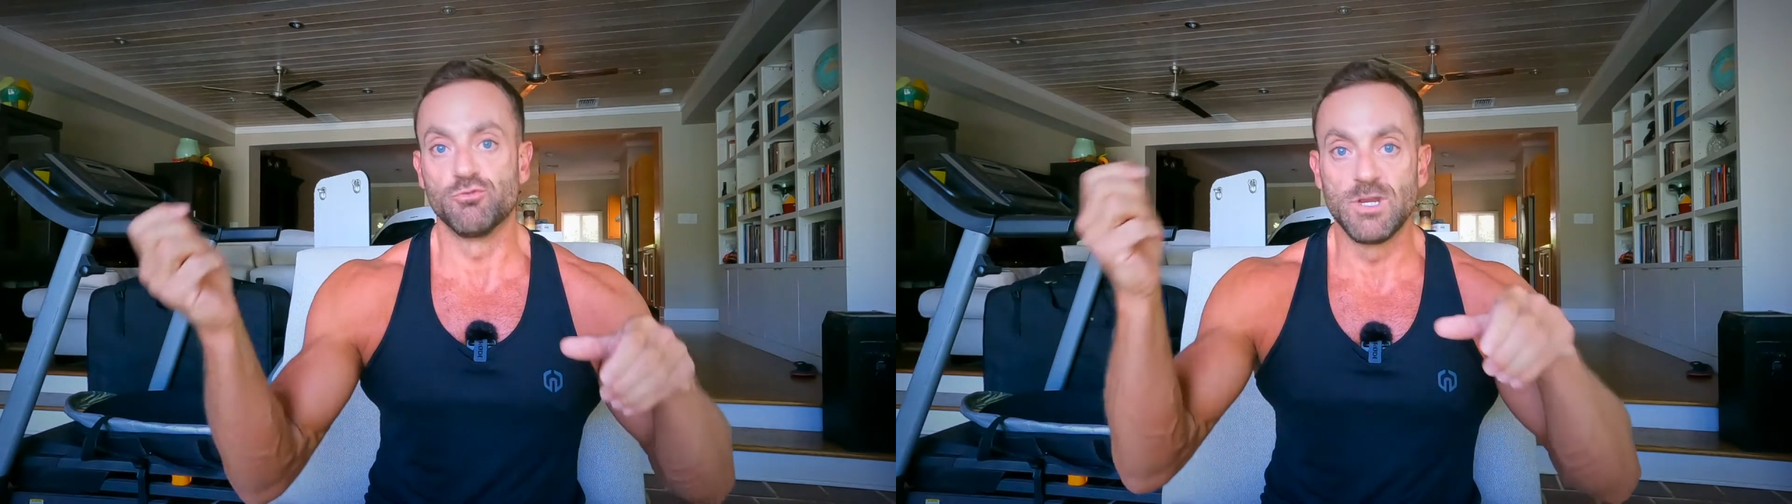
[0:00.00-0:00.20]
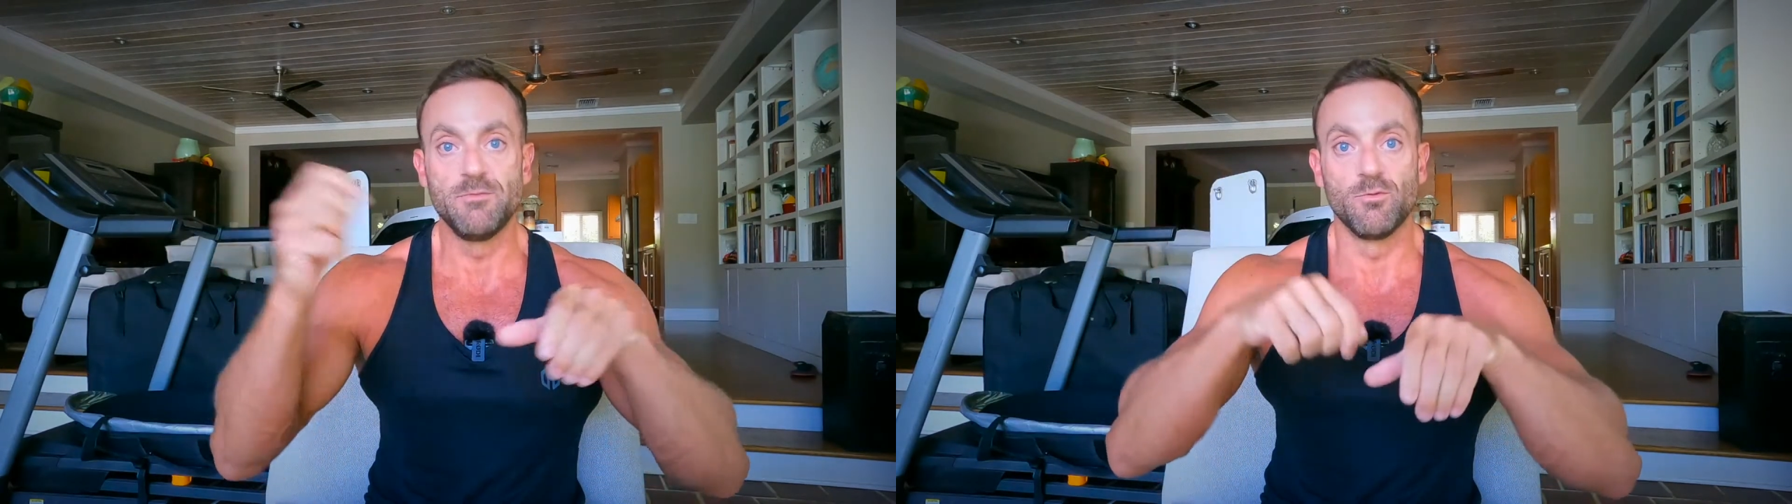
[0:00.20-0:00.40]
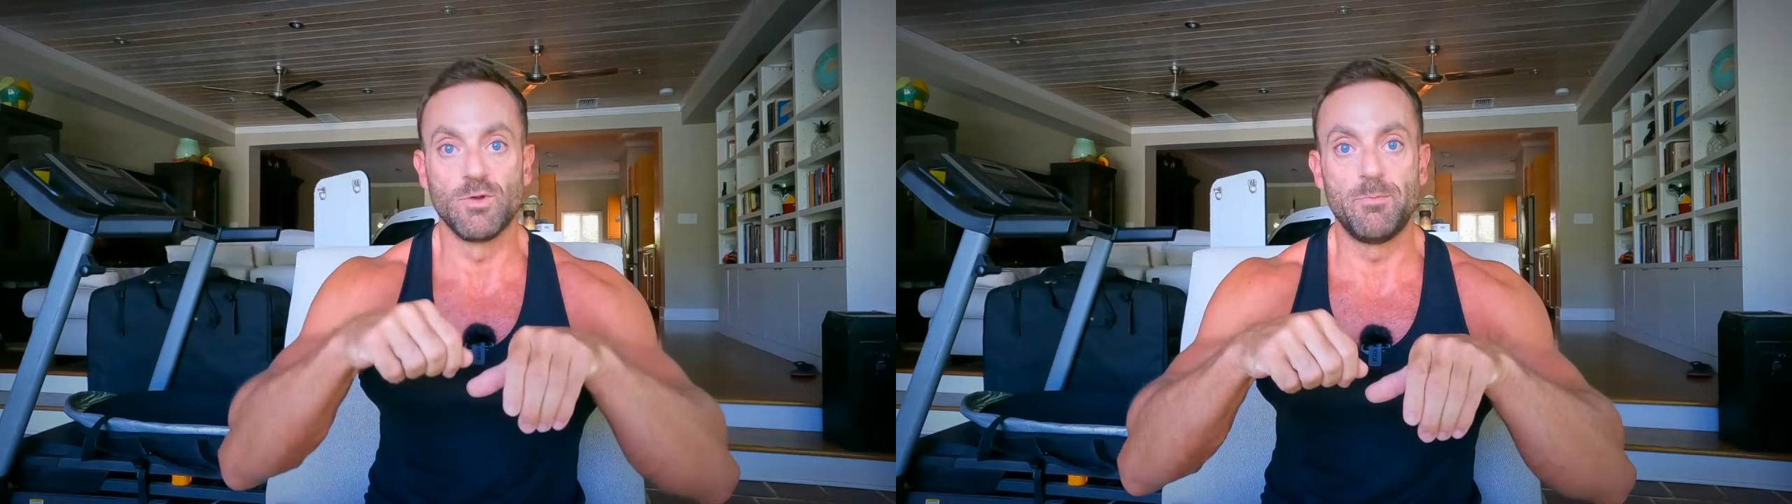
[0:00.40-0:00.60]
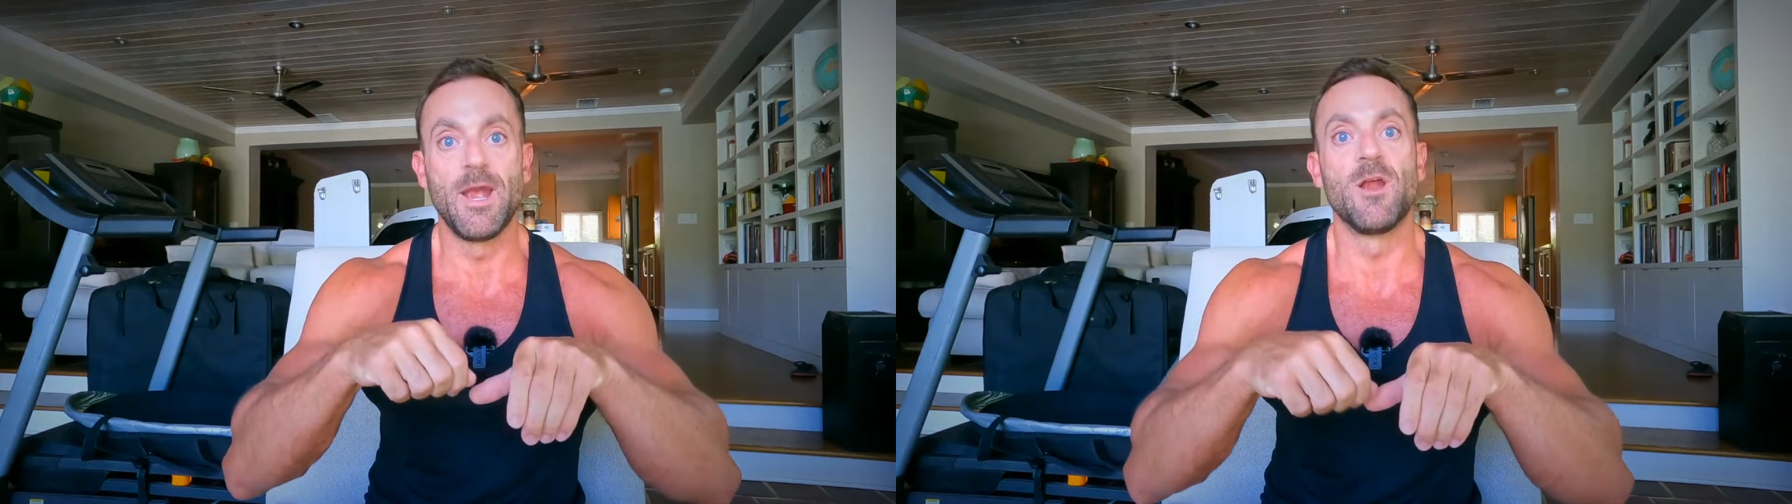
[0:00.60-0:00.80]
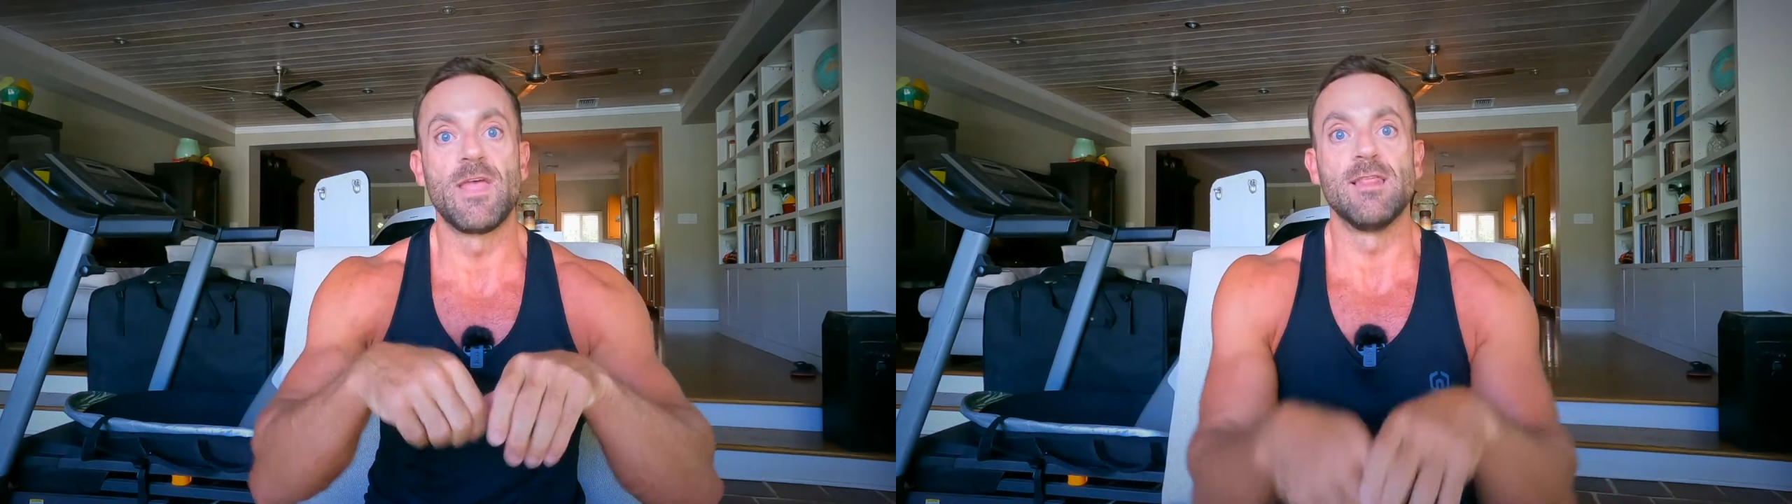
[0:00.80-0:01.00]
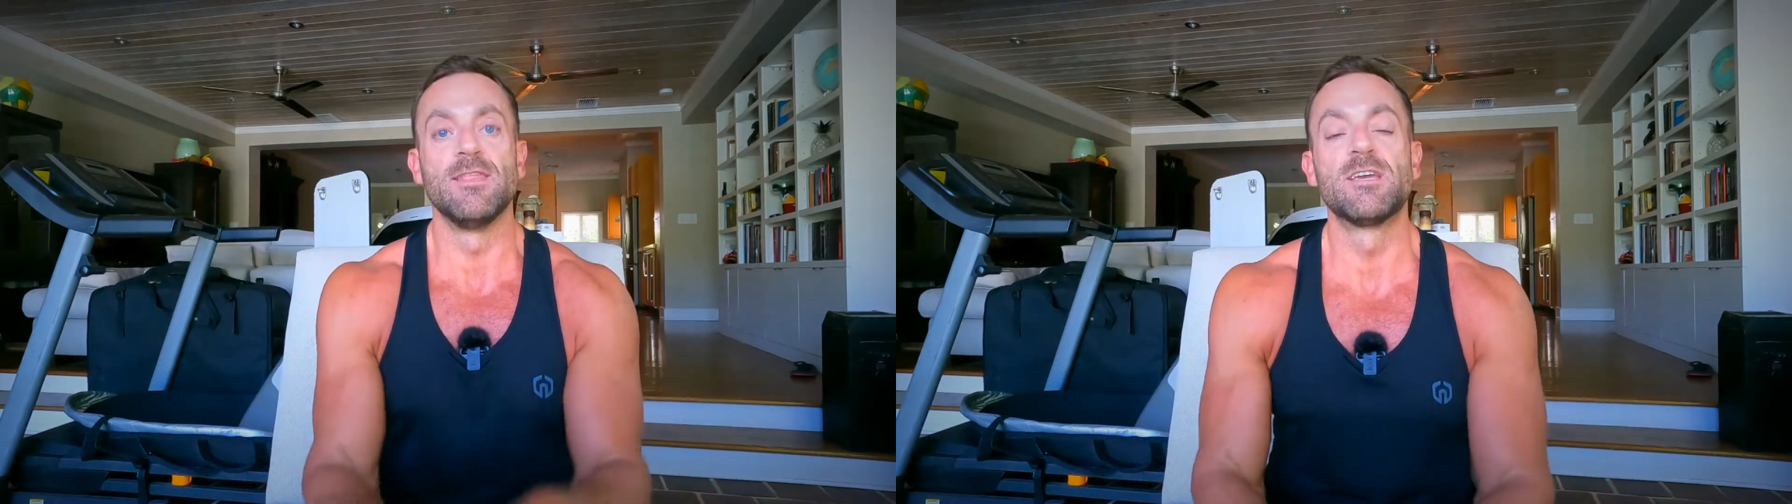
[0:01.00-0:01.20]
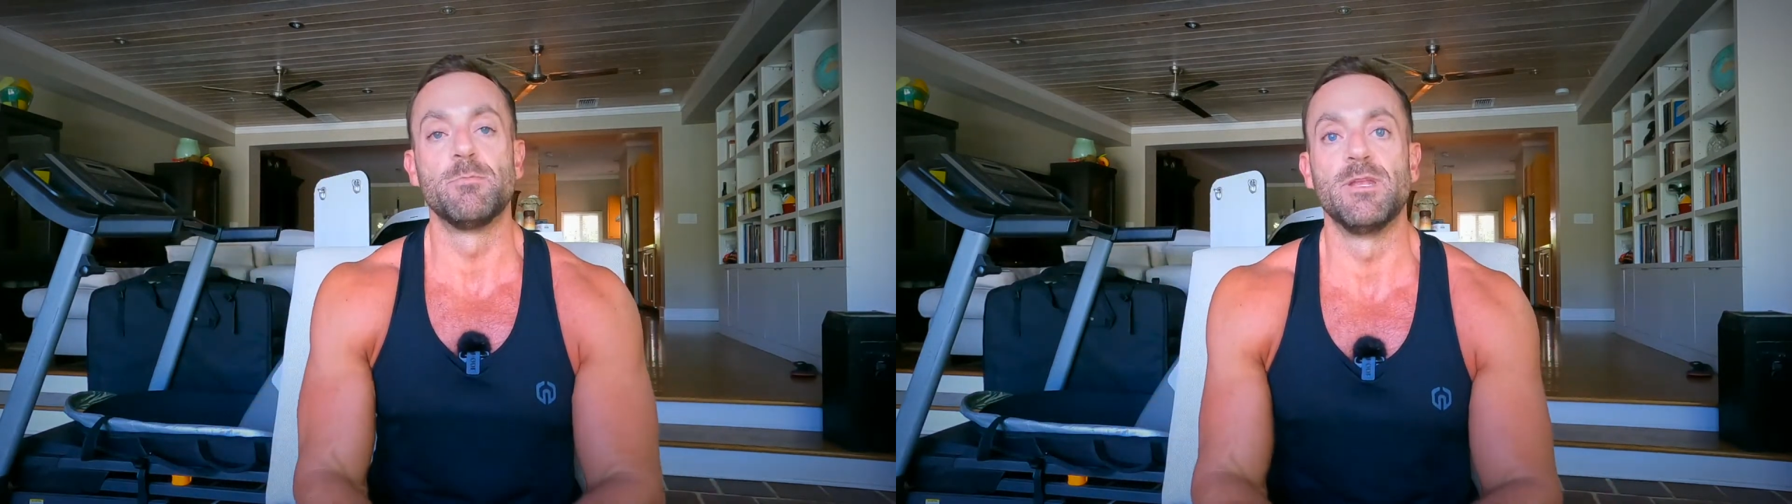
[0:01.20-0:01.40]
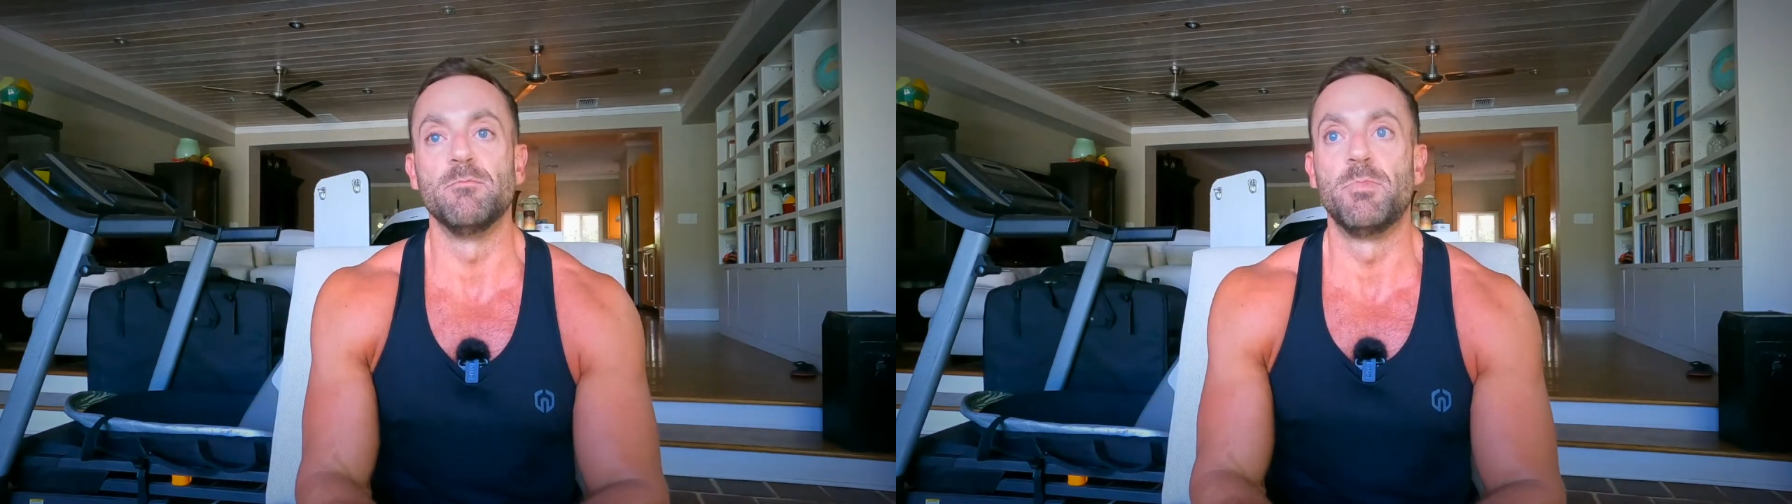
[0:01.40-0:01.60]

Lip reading: repair that ligament.